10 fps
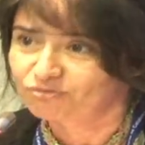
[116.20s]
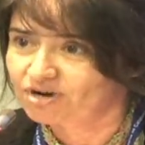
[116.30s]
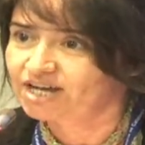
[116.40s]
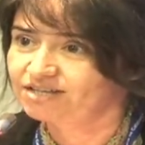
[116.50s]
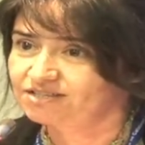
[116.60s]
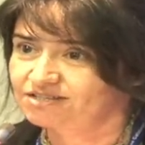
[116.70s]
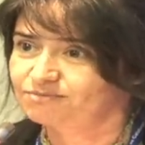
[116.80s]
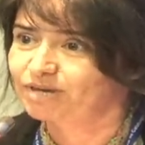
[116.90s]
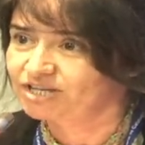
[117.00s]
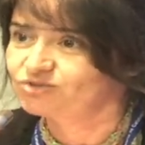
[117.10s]
rights
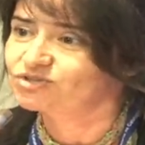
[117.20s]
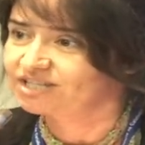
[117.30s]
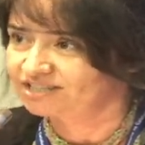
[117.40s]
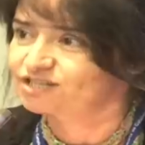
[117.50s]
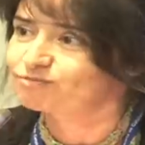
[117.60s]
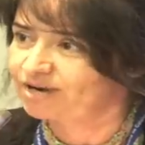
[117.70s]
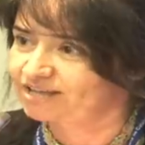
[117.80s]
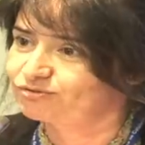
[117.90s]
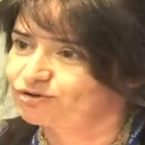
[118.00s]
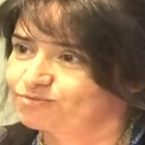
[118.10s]
by using these
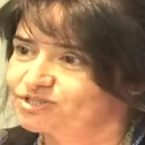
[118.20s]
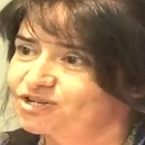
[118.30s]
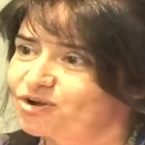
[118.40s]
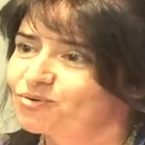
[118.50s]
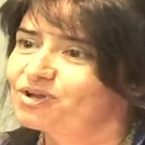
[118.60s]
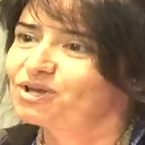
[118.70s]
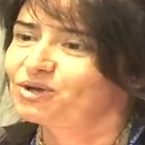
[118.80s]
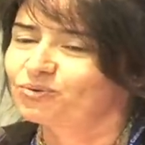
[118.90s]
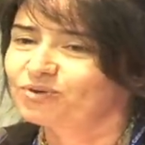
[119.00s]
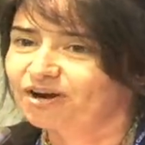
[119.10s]
platforms. So
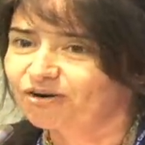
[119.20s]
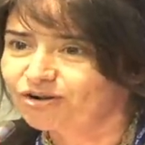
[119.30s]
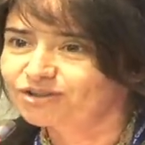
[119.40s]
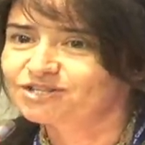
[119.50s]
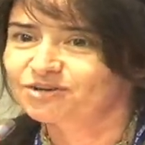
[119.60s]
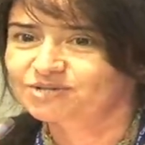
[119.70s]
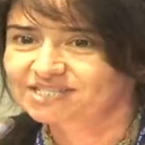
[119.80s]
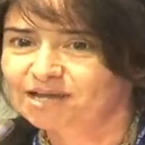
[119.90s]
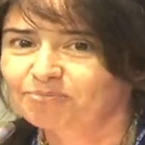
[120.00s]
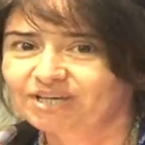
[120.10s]
we are also
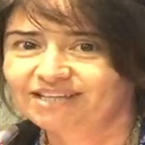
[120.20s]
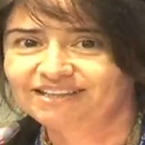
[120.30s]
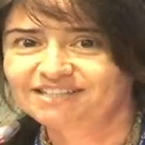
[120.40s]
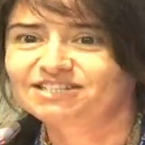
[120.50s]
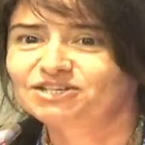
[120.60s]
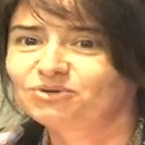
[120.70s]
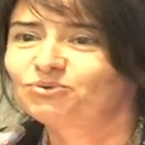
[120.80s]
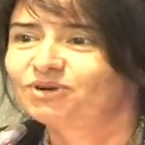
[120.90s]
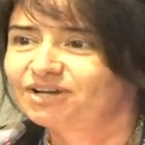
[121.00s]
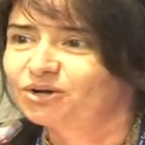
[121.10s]
stepping in this
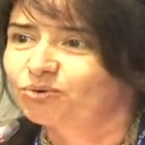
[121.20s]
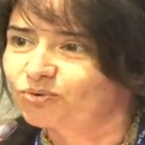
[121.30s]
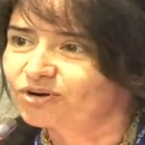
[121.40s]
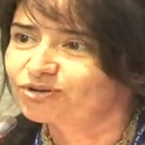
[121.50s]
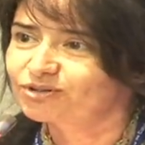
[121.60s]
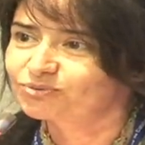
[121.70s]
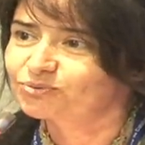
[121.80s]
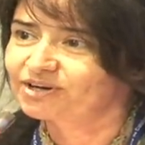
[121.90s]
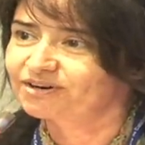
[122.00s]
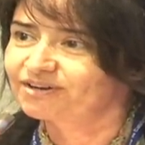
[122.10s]
new world
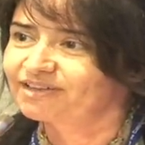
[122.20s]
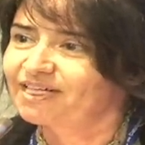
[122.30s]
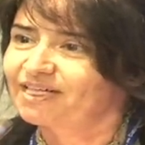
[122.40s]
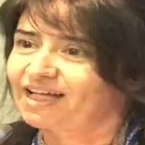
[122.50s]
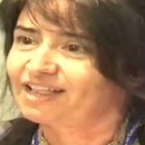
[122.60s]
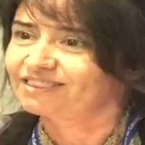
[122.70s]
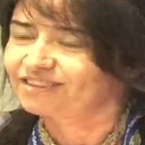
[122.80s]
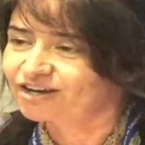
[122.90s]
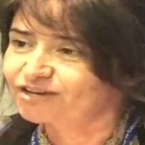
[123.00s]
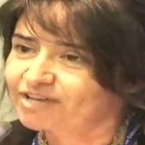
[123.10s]
where a
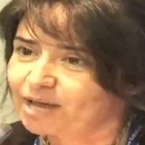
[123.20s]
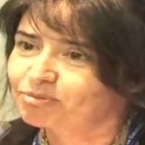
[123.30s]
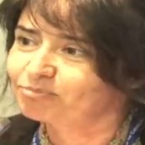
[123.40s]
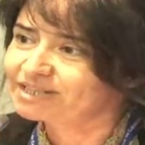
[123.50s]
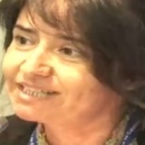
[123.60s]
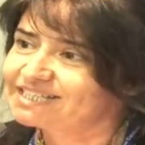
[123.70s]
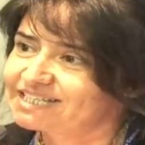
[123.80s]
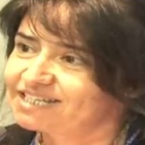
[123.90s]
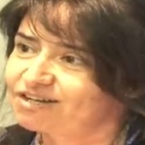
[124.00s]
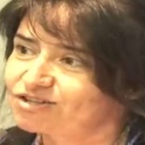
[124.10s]
lot of
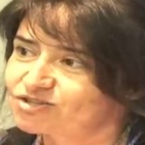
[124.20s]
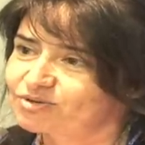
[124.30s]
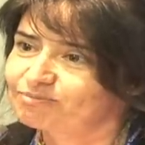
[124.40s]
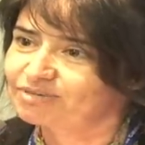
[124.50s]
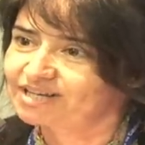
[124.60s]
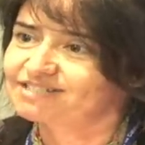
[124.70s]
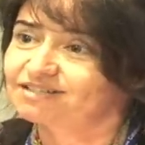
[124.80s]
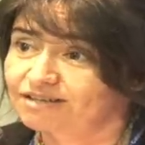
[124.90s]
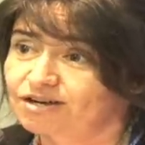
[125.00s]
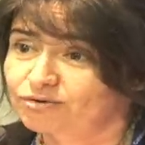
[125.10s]
capability also implies
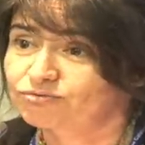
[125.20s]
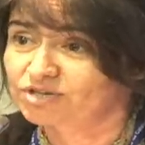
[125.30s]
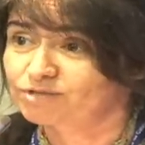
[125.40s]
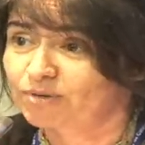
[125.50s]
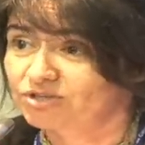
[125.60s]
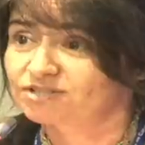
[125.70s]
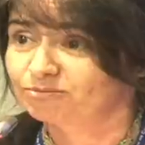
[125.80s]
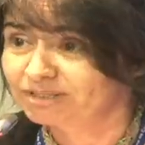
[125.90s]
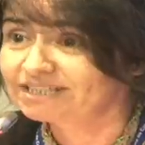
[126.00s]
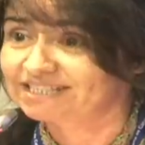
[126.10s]
a lot of
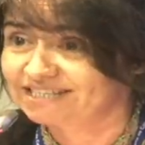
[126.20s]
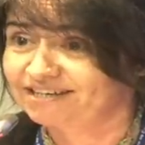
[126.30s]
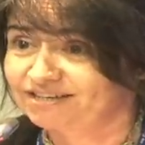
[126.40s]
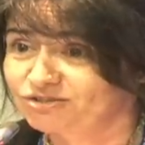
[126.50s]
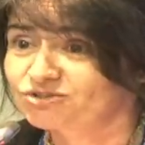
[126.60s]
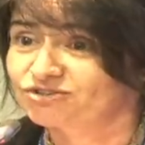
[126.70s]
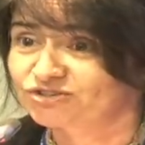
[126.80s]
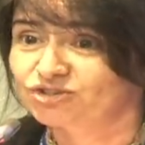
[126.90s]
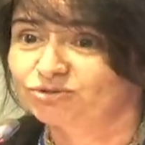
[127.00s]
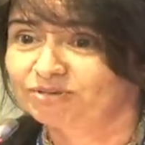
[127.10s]
responsibility, and
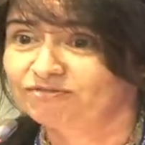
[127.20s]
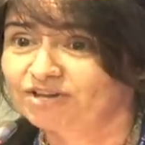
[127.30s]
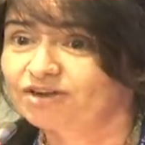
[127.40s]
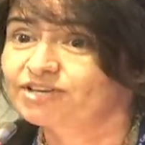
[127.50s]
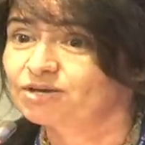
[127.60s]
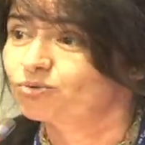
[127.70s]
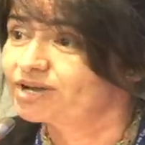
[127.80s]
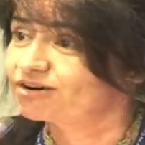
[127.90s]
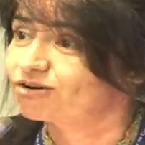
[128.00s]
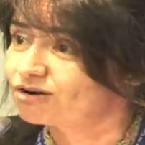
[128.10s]
users should be very
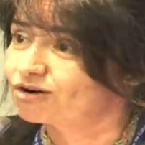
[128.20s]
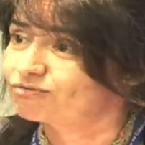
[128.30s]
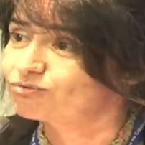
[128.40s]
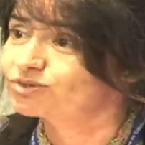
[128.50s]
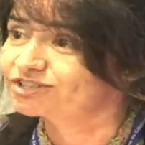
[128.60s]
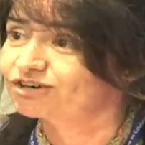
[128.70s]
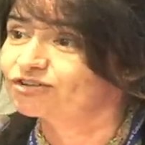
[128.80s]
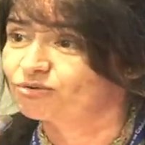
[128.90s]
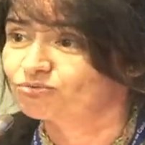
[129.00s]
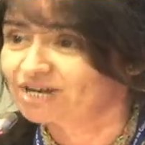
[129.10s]
aware of what are
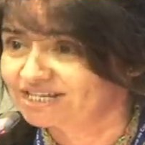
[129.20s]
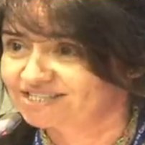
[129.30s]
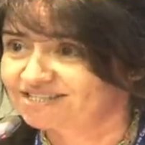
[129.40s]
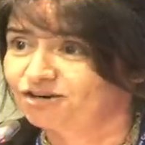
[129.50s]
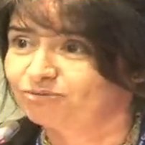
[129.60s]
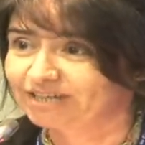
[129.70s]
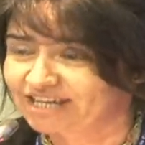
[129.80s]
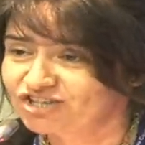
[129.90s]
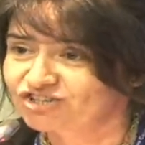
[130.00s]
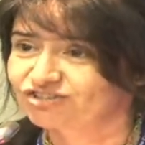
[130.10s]
the rights and
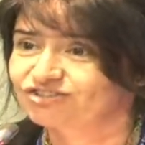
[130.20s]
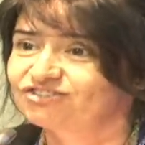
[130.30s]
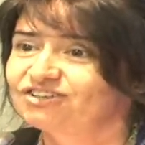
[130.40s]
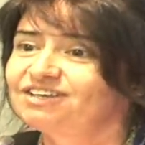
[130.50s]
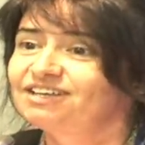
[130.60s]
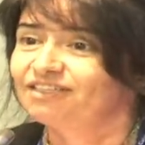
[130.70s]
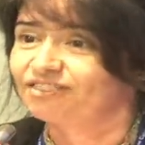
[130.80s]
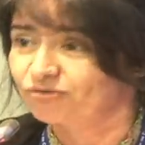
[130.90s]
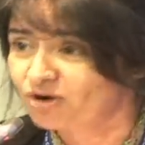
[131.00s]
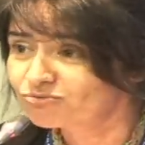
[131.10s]
obligations,
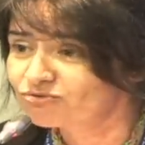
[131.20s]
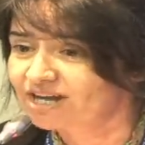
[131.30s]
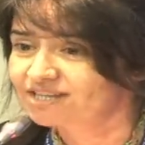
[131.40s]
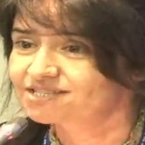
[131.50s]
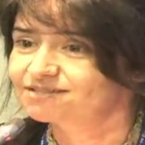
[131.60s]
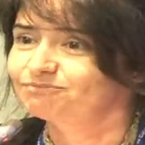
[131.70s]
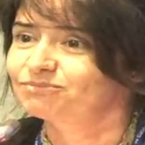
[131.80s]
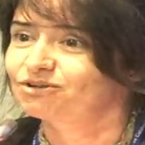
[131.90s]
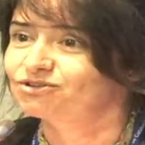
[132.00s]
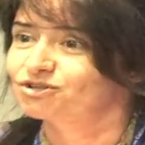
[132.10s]
their own rights,
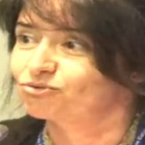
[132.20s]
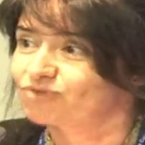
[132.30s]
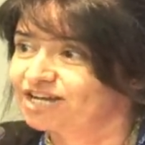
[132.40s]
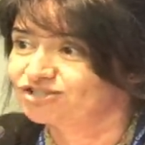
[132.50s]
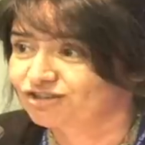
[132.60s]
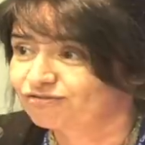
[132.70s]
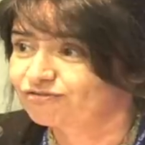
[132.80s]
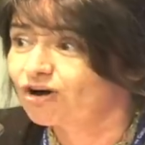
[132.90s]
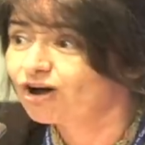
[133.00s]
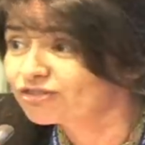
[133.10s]
but also the rights
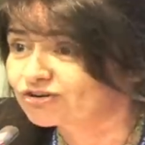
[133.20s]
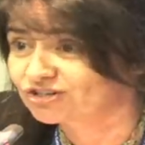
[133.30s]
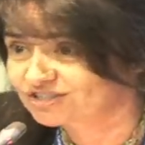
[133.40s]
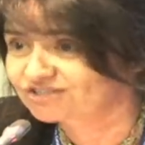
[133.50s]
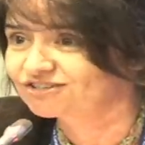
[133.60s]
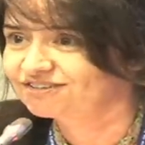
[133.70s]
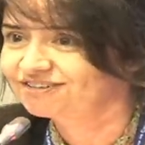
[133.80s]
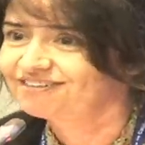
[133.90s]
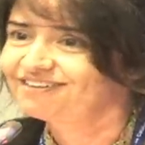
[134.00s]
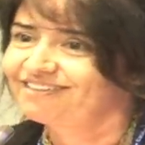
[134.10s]
of others
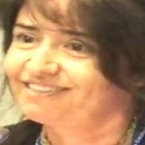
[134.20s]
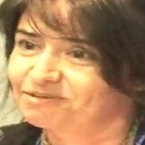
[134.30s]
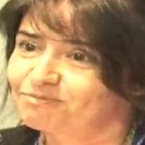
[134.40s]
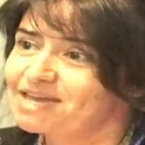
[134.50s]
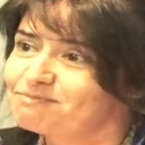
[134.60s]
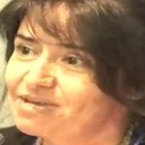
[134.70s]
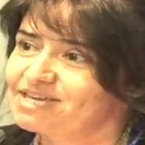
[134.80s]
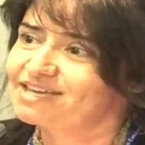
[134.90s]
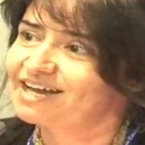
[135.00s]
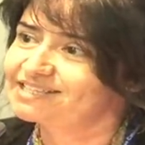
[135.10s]
that may
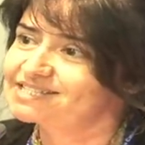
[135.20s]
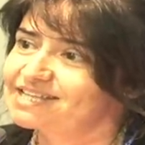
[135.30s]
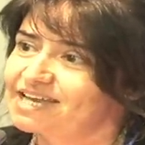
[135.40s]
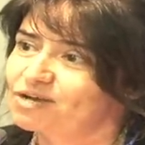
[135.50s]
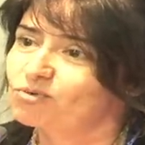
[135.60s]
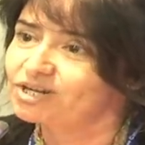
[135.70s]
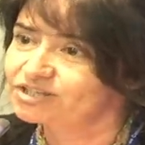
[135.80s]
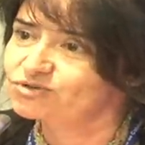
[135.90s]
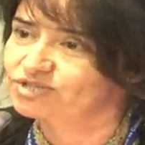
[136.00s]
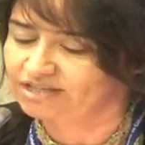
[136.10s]
be at stake while
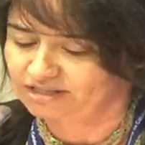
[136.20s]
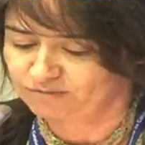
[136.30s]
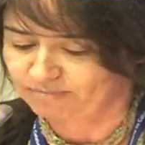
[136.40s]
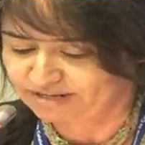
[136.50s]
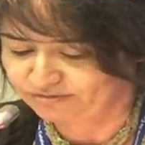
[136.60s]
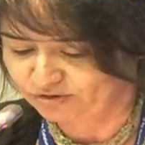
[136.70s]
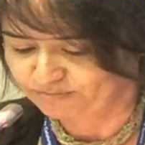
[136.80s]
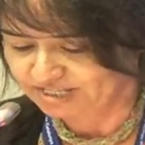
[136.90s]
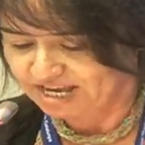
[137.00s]
using these platforms.